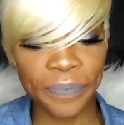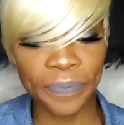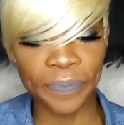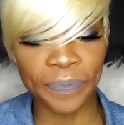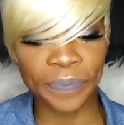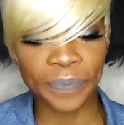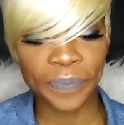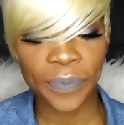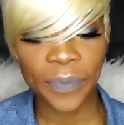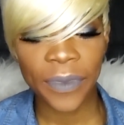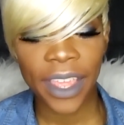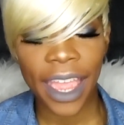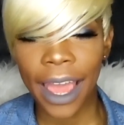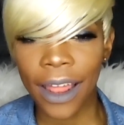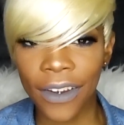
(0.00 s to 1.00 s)
I
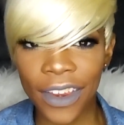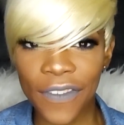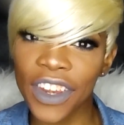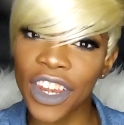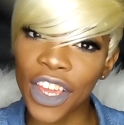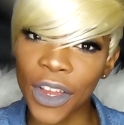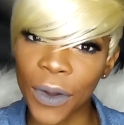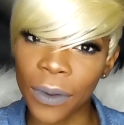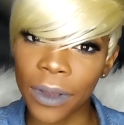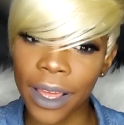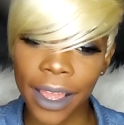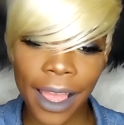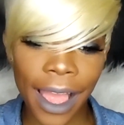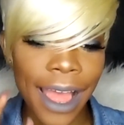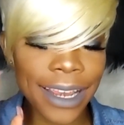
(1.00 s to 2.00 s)
don't even know,
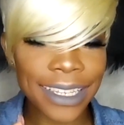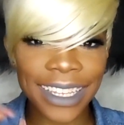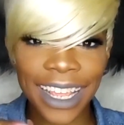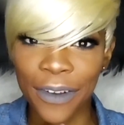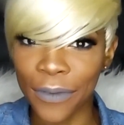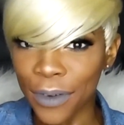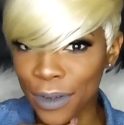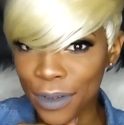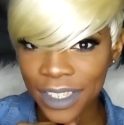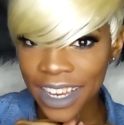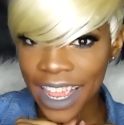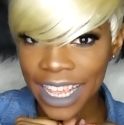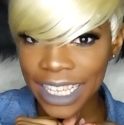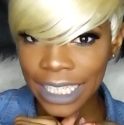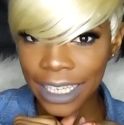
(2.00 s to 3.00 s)
like I just got real
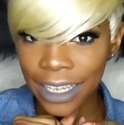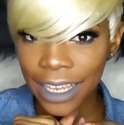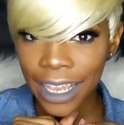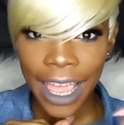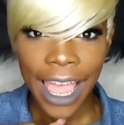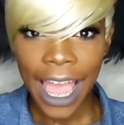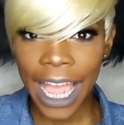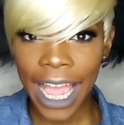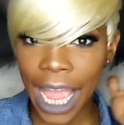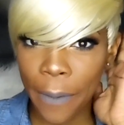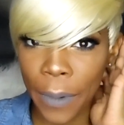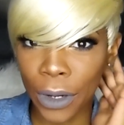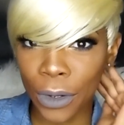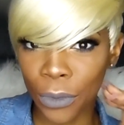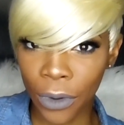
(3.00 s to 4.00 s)
jazzy. I got
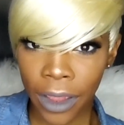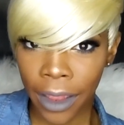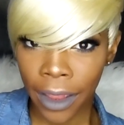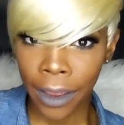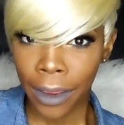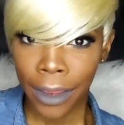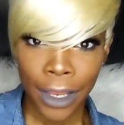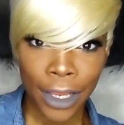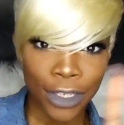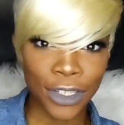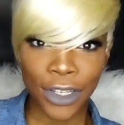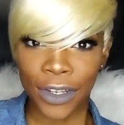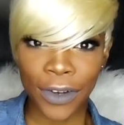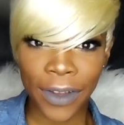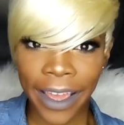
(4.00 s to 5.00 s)
my new hair,
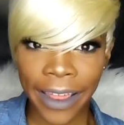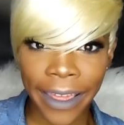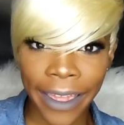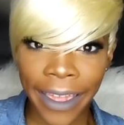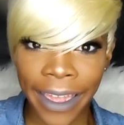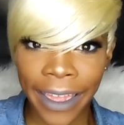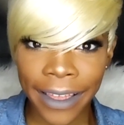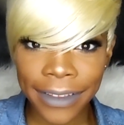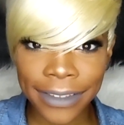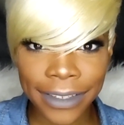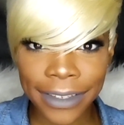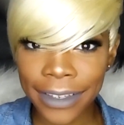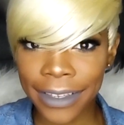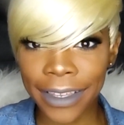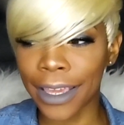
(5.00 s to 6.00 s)
don't know how to
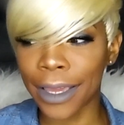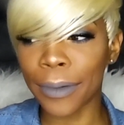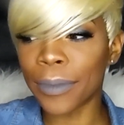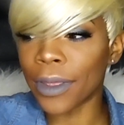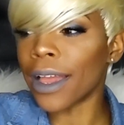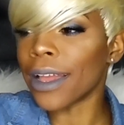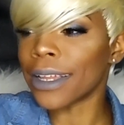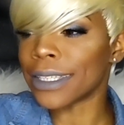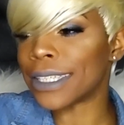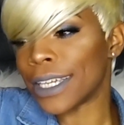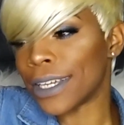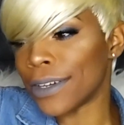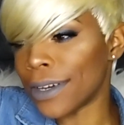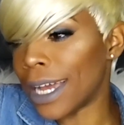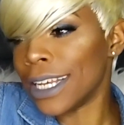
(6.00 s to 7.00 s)
act. Yep, y'all can
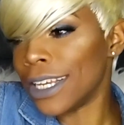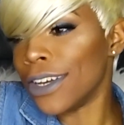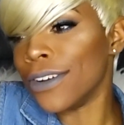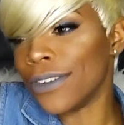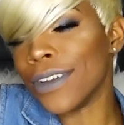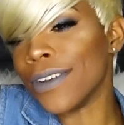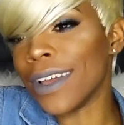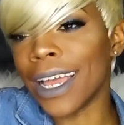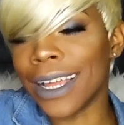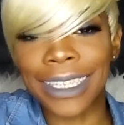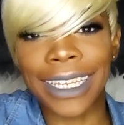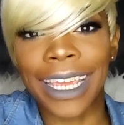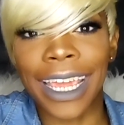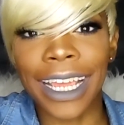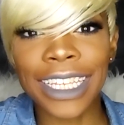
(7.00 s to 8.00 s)
tell I don't know how
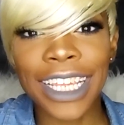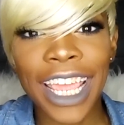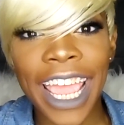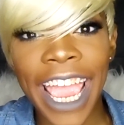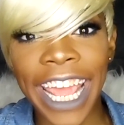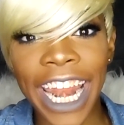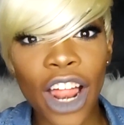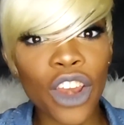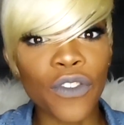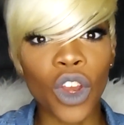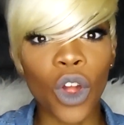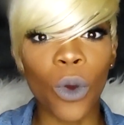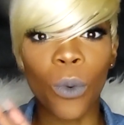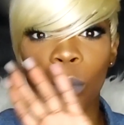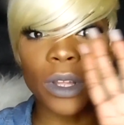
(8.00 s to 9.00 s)
to act, and I don't even
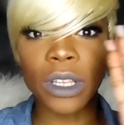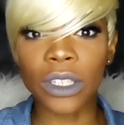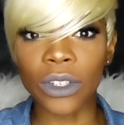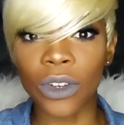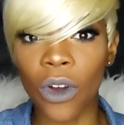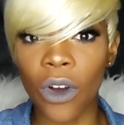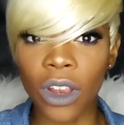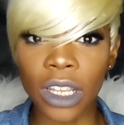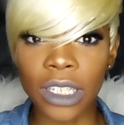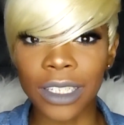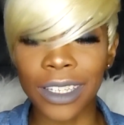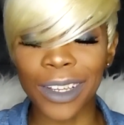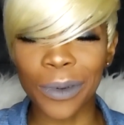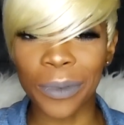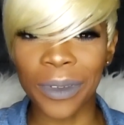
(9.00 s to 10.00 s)
know what to call this
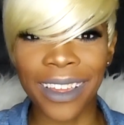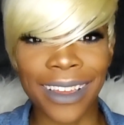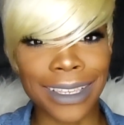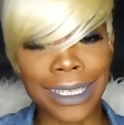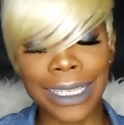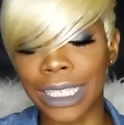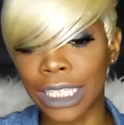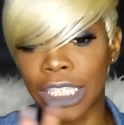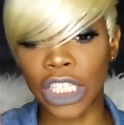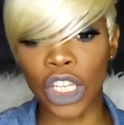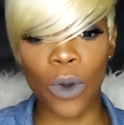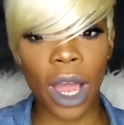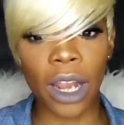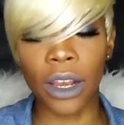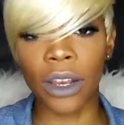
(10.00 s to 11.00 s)
look because this is
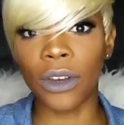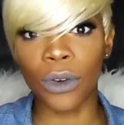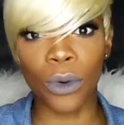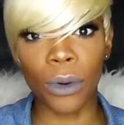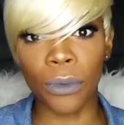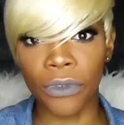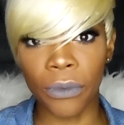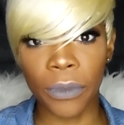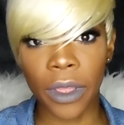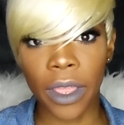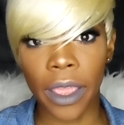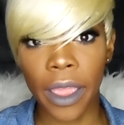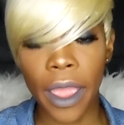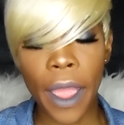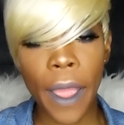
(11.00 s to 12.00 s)
so out of the norm for
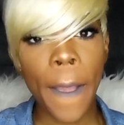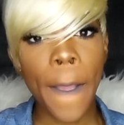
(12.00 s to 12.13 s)
me.